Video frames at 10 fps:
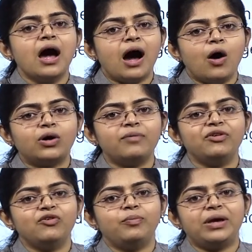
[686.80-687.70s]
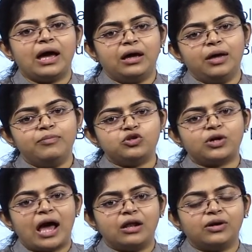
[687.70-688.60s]
how come we will be able to
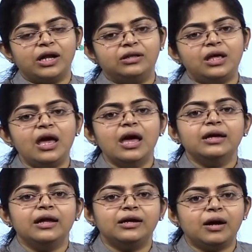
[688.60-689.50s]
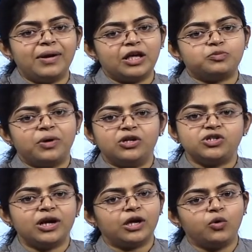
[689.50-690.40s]
calculate the income and expenditure
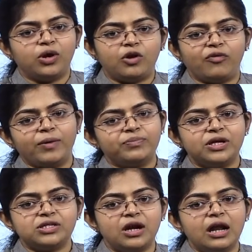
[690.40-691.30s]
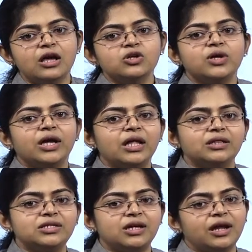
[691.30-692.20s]
in an accurate way, isn't it? So again,
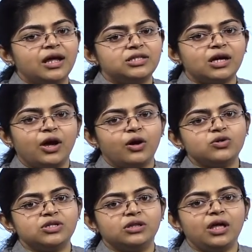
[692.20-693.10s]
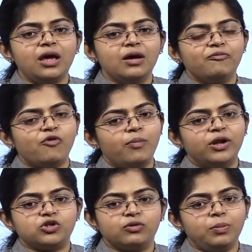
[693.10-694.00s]
this creates a chaos in the
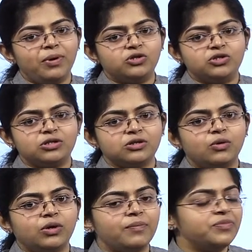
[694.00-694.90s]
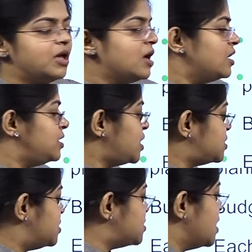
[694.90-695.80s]
formulation of the budget. Okay.
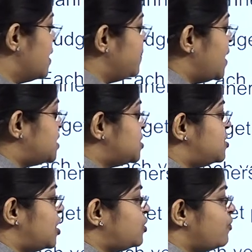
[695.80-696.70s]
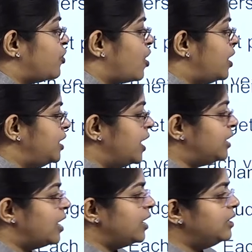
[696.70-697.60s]
Next is, there is a dearth of raw
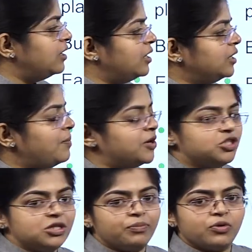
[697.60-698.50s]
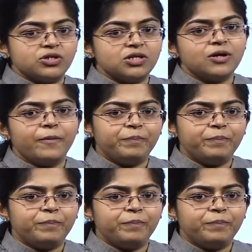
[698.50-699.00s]
data entering the budgeting process.